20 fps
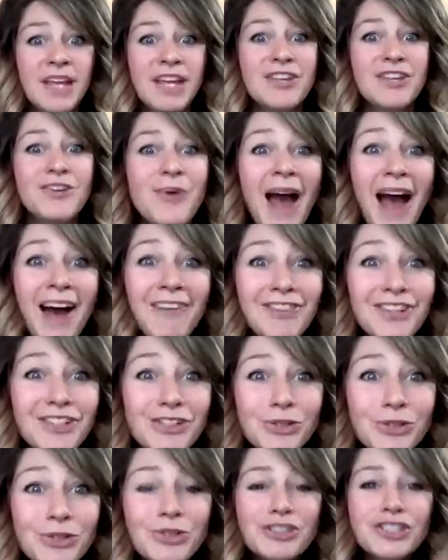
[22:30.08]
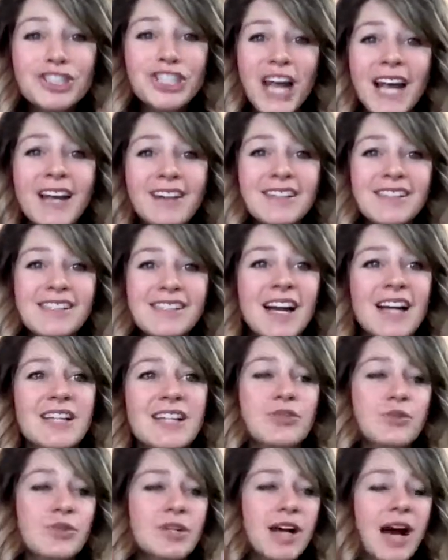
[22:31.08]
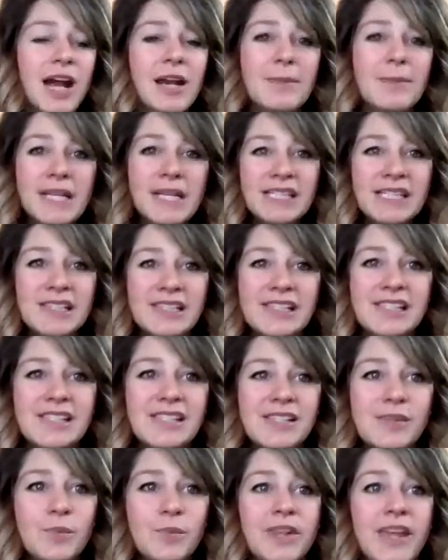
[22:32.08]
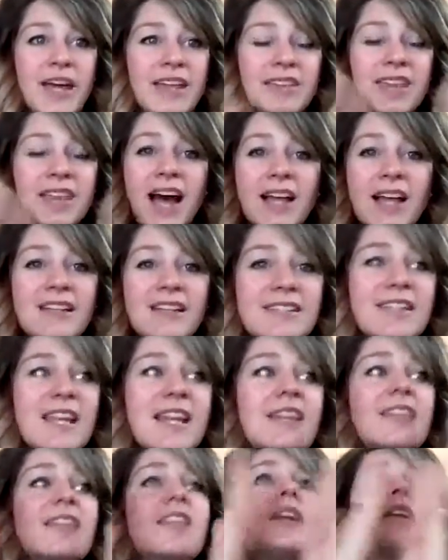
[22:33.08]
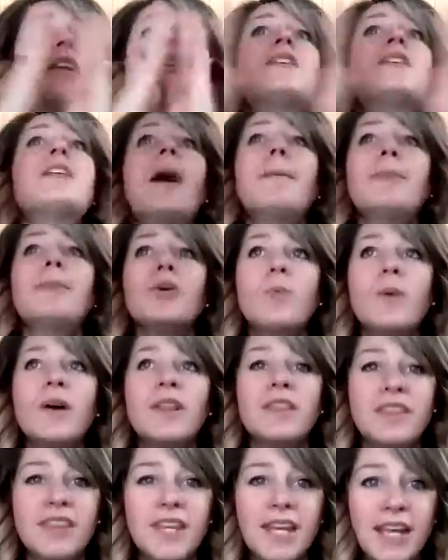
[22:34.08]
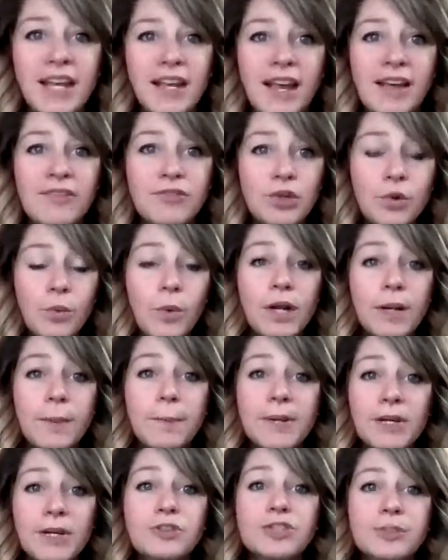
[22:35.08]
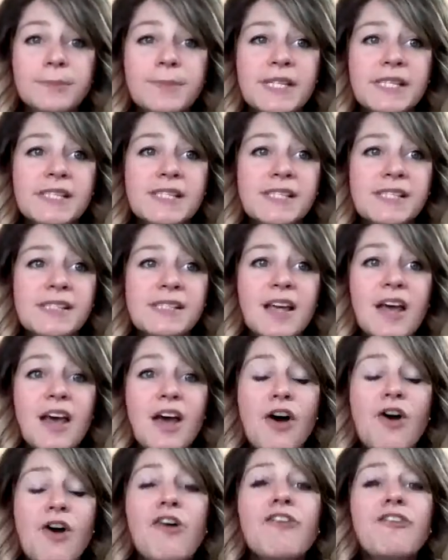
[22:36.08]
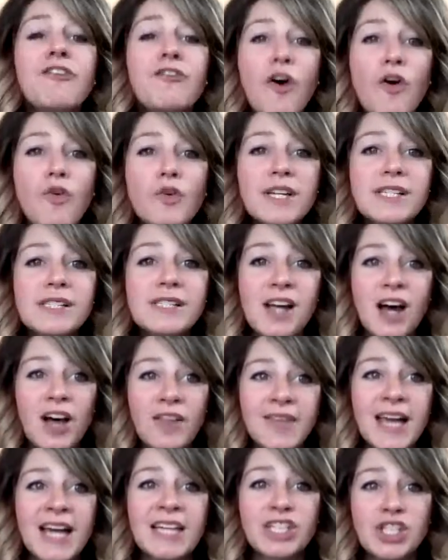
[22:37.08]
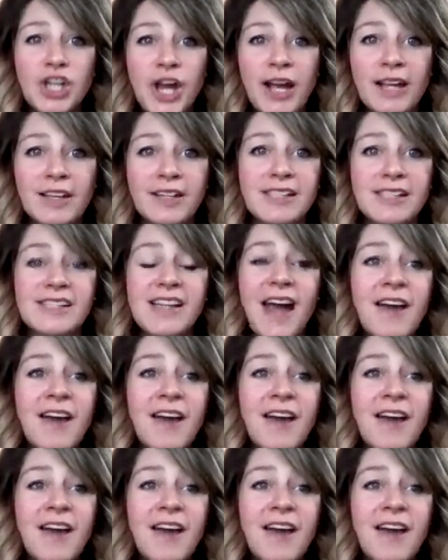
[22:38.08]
You have to do your checklist, guys. You've got to be consistent with that. That is like the number one thing. If you want to build your business, focus on that checklist.